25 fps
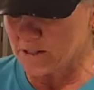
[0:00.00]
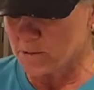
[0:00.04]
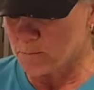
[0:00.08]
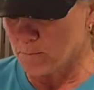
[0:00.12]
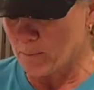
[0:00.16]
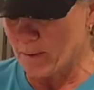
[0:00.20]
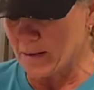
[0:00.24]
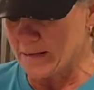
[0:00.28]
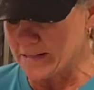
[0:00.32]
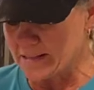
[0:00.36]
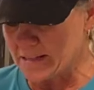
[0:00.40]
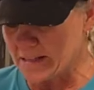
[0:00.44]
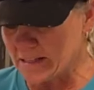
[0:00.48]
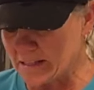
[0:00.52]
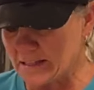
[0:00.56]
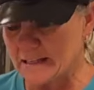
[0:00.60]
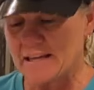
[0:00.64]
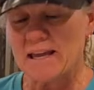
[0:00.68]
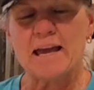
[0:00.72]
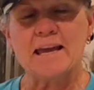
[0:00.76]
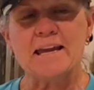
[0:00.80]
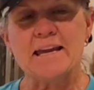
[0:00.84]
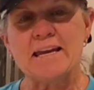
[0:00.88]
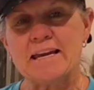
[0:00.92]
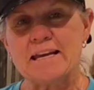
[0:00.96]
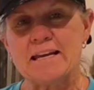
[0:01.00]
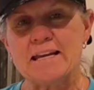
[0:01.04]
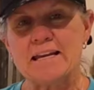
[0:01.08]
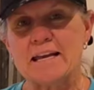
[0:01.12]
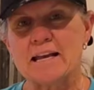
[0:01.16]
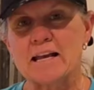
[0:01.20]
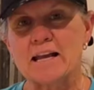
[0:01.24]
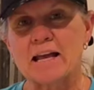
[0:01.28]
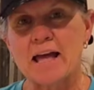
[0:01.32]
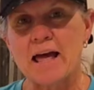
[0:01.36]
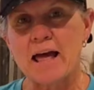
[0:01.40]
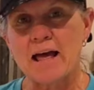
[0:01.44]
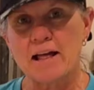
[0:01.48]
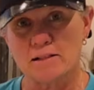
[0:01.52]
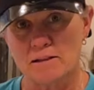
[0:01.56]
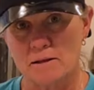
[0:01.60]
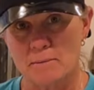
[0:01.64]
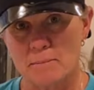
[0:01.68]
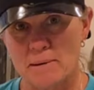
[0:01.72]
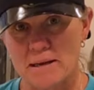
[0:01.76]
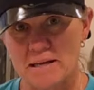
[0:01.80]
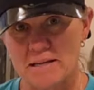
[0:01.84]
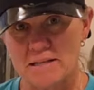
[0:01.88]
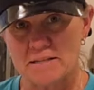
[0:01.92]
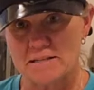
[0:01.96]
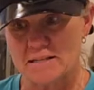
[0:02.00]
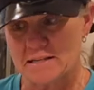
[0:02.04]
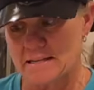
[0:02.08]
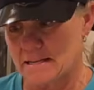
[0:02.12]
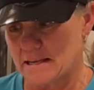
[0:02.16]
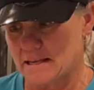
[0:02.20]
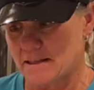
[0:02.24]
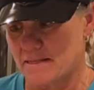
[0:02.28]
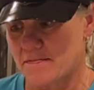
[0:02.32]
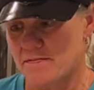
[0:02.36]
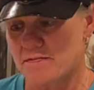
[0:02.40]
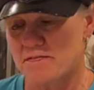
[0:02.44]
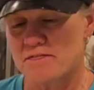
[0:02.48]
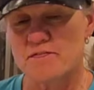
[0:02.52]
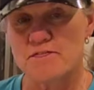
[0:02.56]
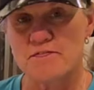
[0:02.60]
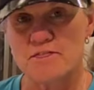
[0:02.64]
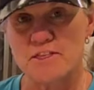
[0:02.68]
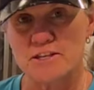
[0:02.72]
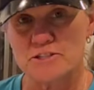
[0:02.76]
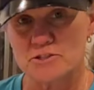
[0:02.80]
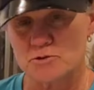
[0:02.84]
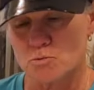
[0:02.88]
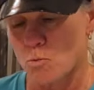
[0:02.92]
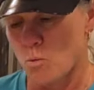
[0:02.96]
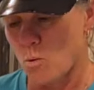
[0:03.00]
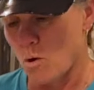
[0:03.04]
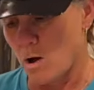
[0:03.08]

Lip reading: it's basically a heating element in this